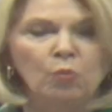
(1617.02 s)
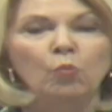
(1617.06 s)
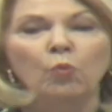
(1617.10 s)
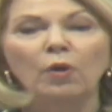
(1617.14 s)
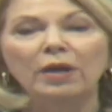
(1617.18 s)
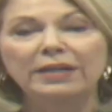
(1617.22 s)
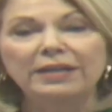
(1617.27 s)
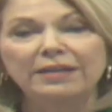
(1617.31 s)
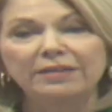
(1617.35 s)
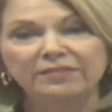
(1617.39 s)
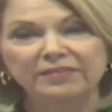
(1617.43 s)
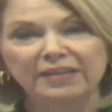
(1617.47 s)

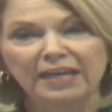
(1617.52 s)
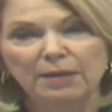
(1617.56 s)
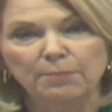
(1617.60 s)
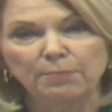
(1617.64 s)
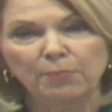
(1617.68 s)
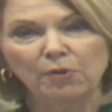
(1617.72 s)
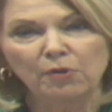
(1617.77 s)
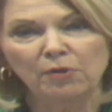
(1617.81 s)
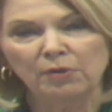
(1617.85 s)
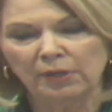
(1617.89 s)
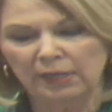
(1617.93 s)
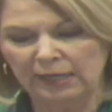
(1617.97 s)
One
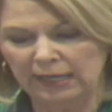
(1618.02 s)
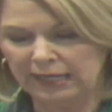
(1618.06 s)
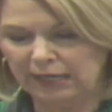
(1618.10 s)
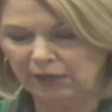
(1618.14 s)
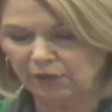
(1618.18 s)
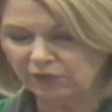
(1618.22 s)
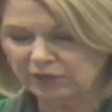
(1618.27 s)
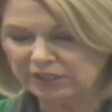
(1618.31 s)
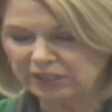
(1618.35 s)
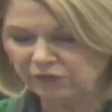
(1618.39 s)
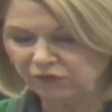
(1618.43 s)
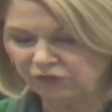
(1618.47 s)
example
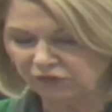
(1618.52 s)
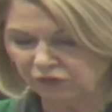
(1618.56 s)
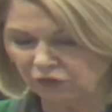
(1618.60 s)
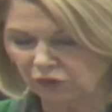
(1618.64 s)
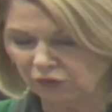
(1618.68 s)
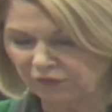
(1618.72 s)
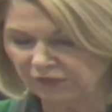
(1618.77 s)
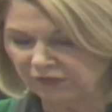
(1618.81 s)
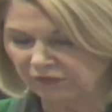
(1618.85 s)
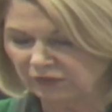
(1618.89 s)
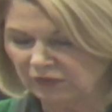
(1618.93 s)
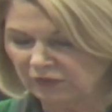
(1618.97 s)
Heritage
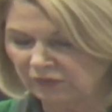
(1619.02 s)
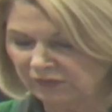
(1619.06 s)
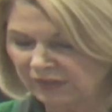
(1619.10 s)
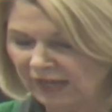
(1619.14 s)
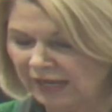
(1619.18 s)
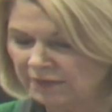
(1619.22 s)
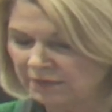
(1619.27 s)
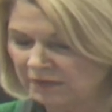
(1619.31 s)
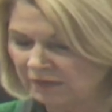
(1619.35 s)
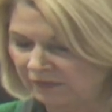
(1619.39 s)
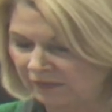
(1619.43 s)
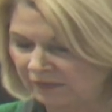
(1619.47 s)
Services
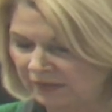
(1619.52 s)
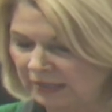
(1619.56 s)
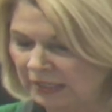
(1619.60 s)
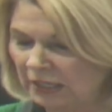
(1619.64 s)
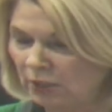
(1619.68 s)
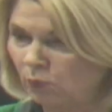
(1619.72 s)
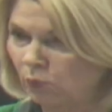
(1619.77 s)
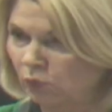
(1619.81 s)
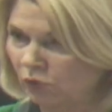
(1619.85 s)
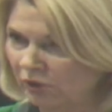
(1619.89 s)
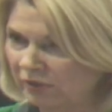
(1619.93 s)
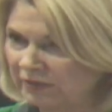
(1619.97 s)
and the
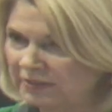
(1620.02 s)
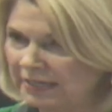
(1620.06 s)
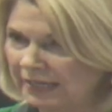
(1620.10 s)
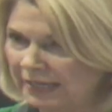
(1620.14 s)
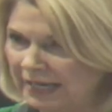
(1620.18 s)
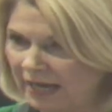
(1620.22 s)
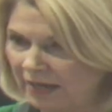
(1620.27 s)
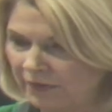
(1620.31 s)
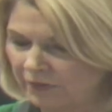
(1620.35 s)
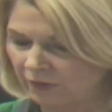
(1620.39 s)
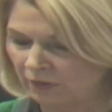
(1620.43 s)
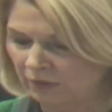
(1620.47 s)
city work
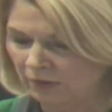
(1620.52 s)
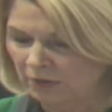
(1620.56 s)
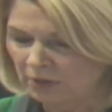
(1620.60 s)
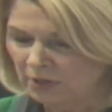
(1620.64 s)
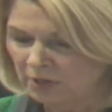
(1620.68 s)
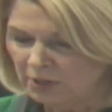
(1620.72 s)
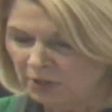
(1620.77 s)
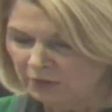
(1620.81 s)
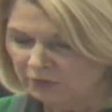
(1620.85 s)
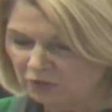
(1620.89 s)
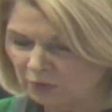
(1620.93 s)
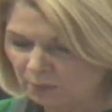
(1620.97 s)
together
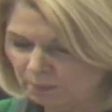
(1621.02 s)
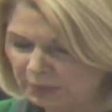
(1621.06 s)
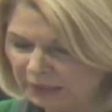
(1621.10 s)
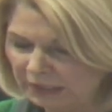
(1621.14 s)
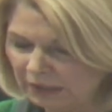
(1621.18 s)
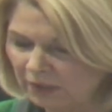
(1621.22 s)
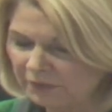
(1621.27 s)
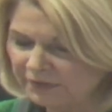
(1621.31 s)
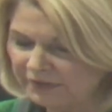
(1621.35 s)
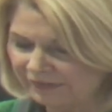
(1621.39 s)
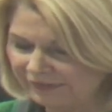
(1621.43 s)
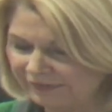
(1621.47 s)
to
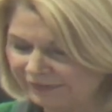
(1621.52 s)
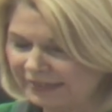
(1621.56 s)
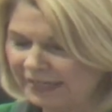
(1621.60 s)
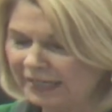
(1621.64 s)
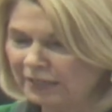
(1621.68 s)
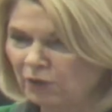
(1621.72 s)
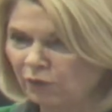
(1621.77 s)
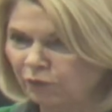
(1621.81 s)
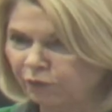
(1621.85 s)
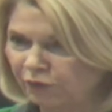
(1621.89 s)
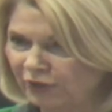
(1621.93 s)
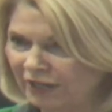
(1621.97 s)
build the
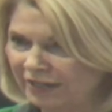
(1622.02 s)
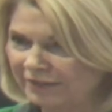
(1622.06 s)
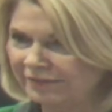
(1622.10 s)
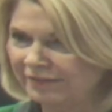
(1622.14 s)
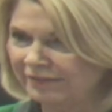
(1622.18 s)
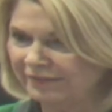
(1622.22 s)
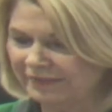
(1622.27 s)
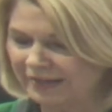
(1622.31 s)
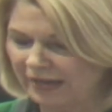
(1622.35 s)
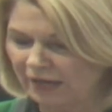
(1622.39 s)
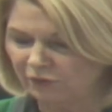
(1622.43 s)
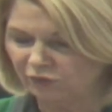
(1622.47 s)
Siena
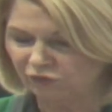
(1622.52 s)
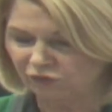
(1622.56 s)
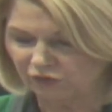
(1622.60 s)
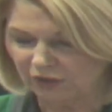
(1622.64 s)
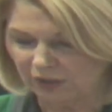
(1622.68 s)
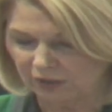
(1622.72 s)
Francis House